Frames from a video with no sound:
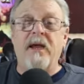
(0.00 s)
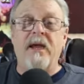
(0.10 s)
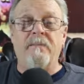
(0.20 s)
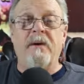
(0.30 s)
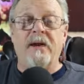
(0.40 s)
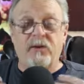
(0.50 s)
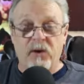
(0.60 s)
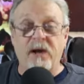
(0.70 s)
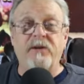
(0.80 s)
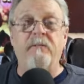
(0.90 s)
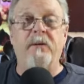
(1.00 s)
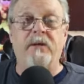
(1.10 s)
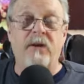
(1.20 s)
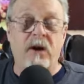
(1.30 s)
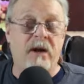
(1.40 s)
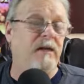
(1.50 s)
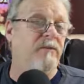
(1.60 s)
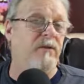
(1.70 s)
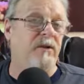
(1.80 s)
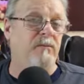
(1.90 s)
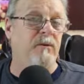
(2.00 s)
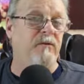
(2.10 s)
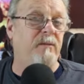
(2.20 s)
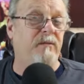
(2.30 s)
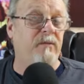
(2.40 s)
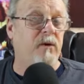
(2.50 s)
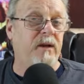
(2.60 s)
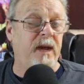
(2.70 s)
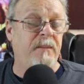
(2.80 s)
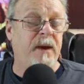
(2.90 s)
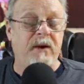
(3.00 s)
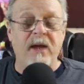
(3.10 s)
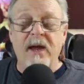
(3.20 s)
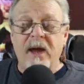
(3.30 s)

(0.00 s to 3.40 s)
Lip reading: in by trying to build an audience for this movie before it came out.